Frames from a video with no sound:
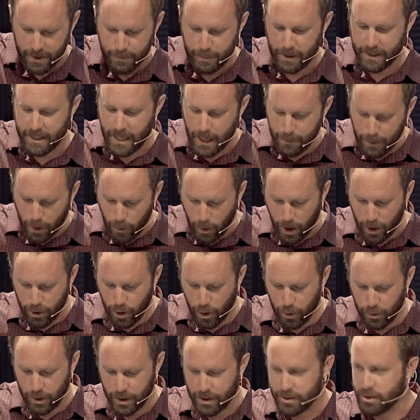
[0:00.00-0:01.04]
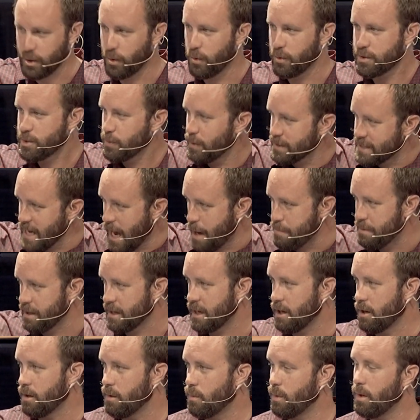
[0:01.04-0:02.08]
but it came by water only. So, so what's happening
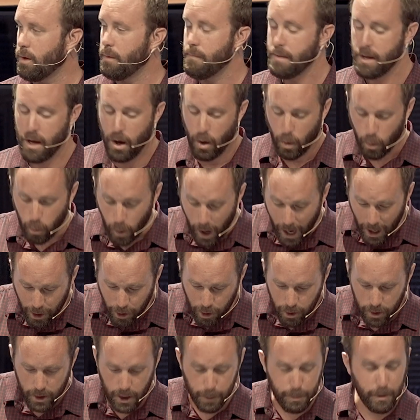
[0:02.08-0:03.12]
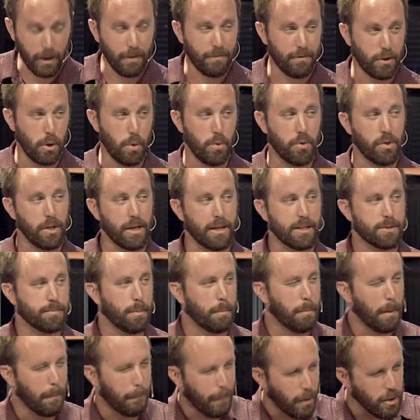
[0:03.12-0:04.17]
here? Well, water could be a few things,
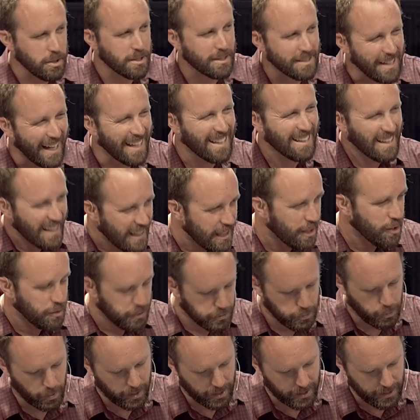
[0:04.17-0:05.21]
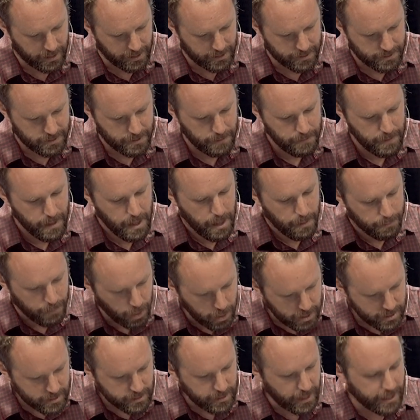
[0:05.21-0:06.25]
but most likely here's what it is.
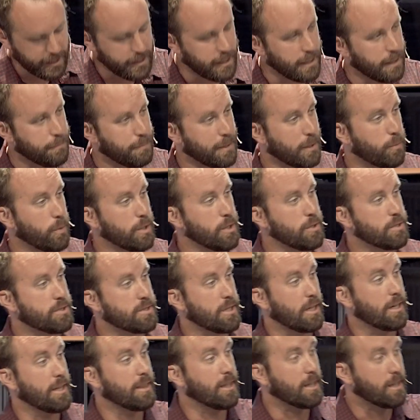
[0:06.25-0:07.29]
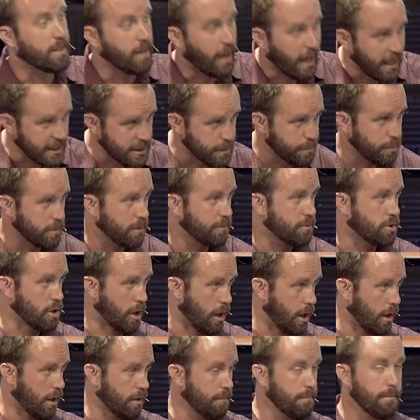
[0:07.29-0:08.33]
Most likely when you study the Gospel of
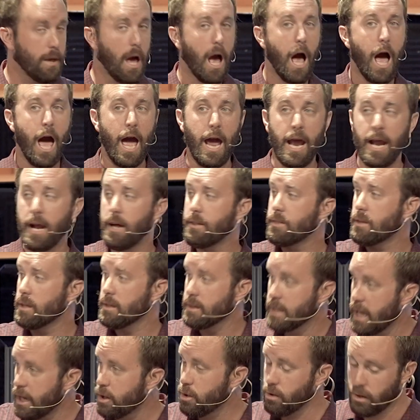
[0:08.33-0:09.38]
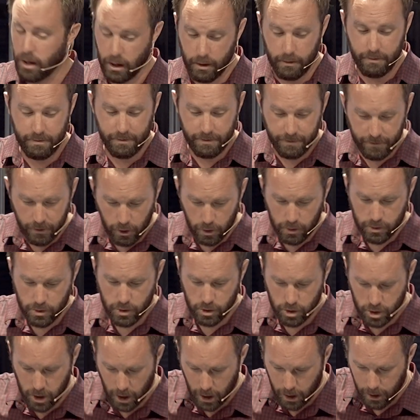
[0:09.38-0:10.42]
John and the letter of
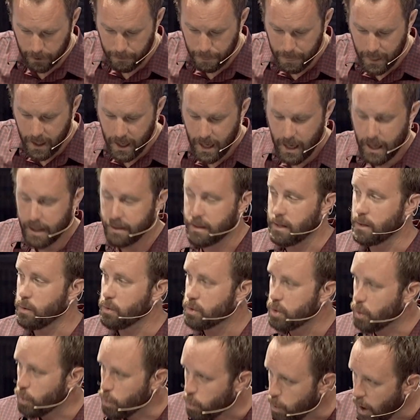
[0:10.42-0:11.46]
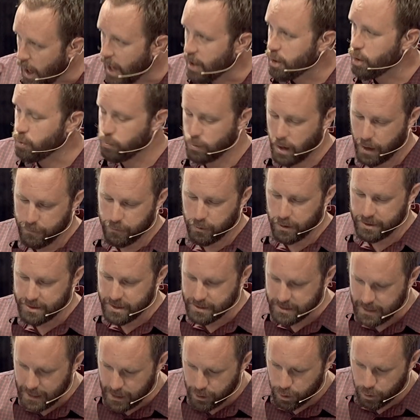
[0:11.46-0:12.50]
First John, the, the water reference
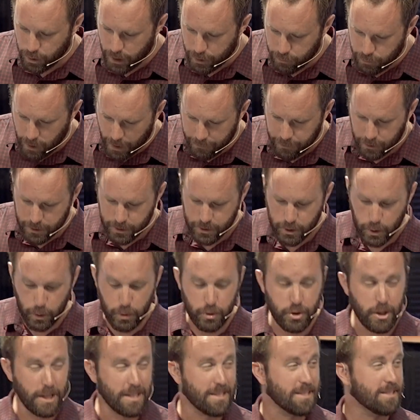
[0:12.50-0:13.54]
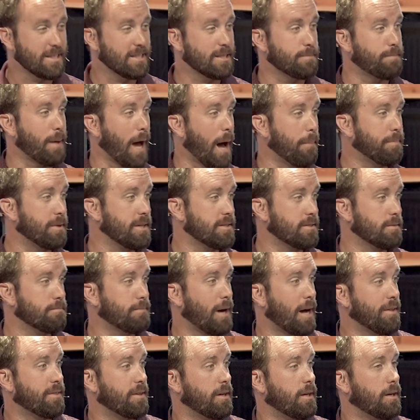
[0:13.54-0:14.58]
is either a reference to Jesus' baptism
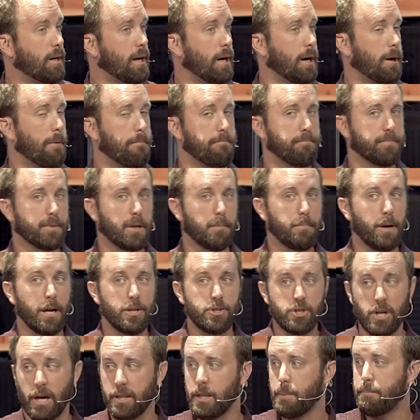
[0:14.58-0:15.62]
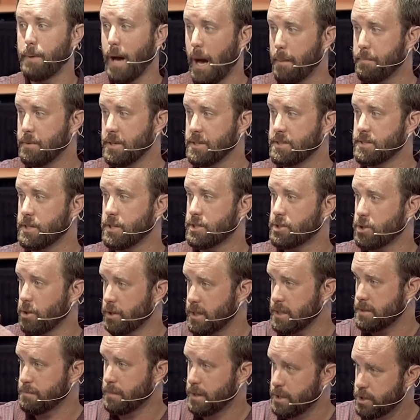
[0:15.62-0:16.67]
by, the, um, by John the Baptist to
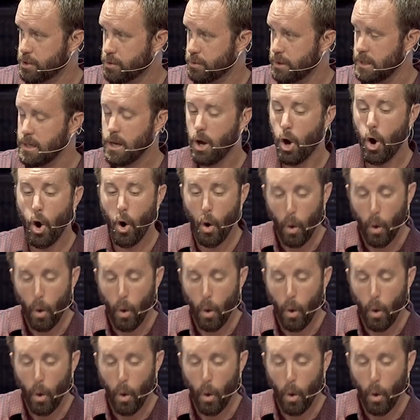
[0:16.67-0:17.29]
start his ministry,